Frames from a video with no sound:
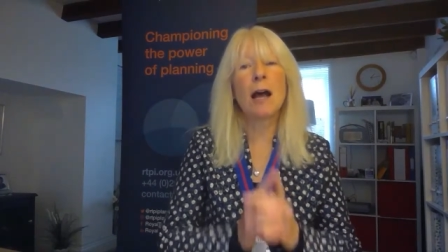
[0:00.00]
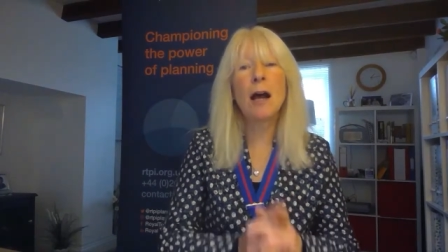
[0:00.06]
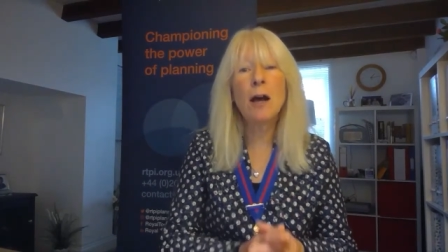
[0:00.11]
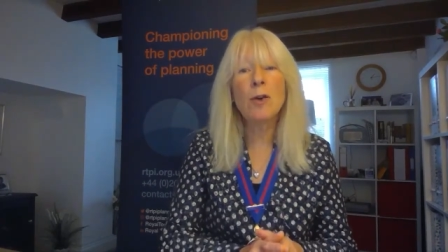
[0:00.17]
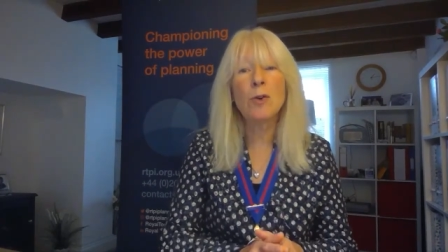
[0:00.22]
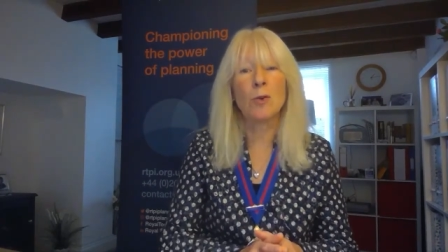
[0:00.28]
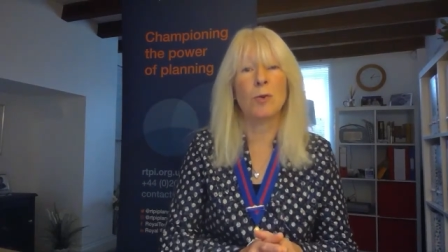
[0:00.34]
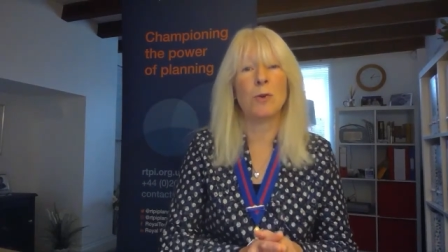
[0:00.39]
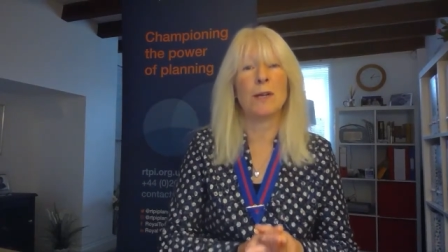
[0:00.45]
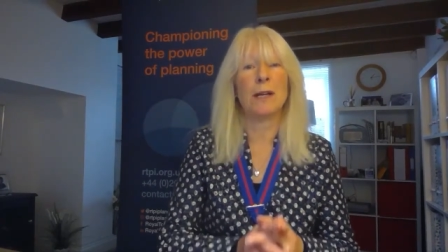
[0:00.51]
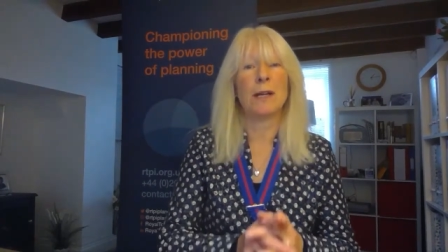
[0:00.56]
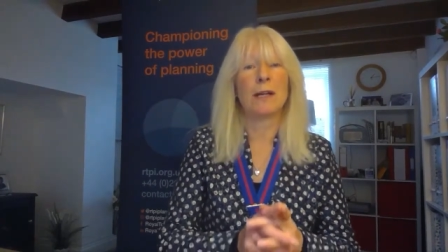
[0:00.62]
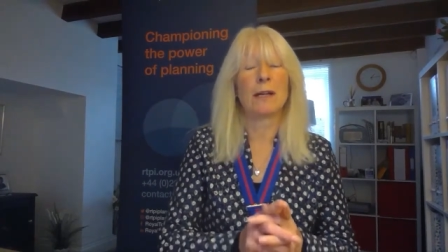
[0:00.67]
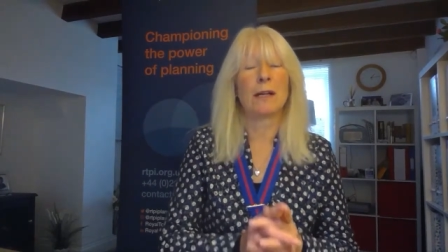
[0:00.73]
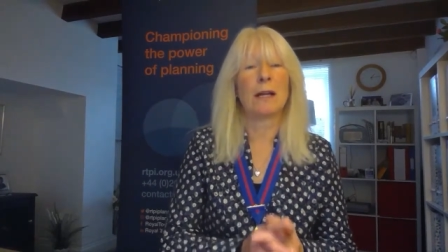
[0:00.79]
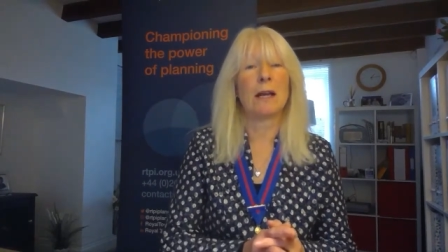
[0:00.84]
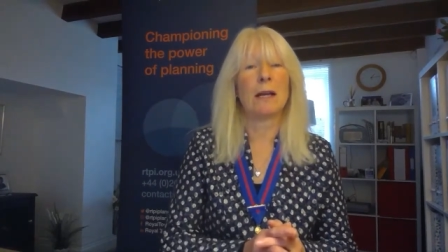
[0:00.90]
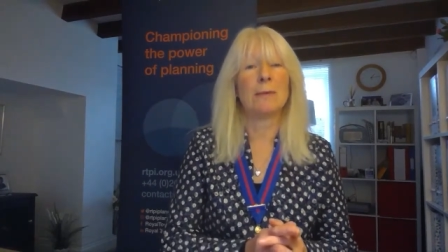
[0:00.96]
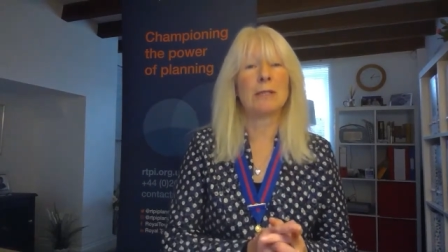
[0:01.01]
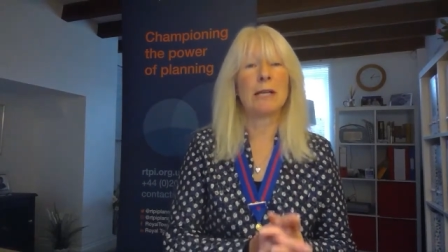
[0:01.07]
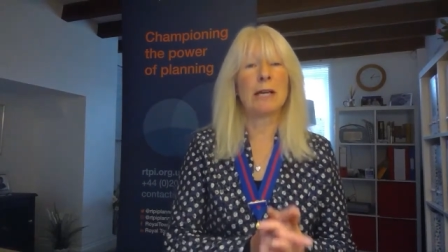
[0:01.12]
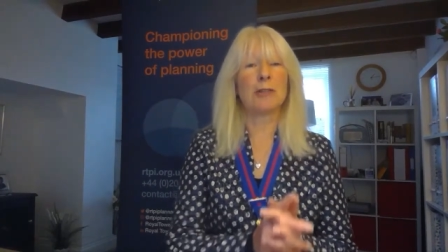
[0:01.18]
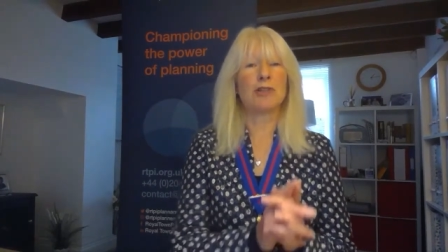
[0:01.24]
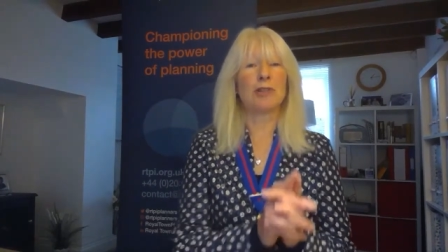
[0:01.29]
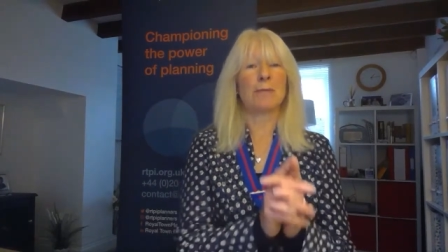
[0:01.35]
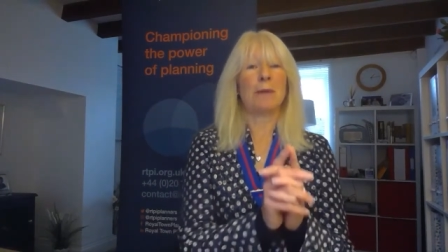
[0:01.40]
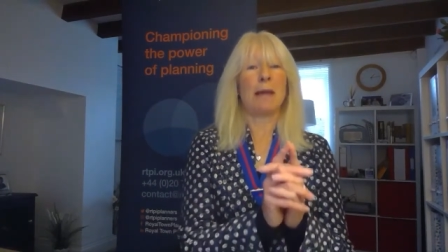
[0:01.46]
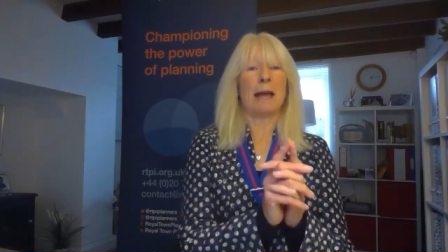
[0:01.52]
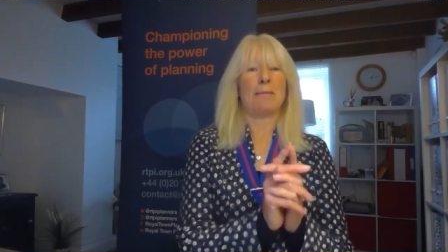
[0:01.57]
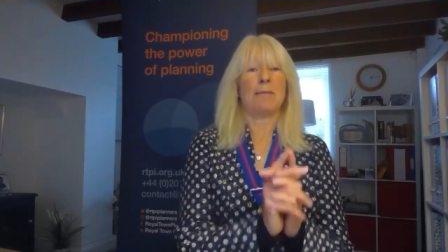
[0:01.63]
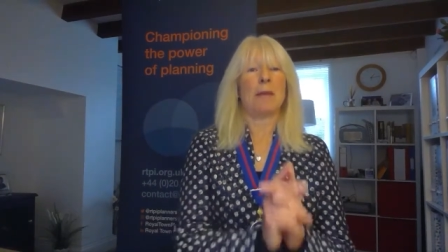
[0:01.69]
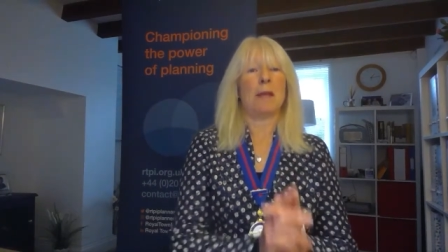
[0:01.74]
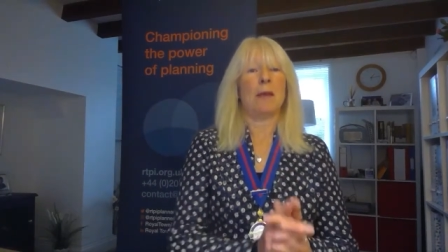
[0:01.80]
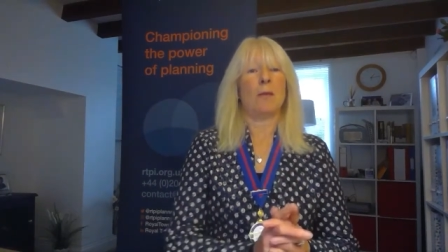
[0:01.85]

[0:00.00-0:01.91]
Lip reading: own climate action plan,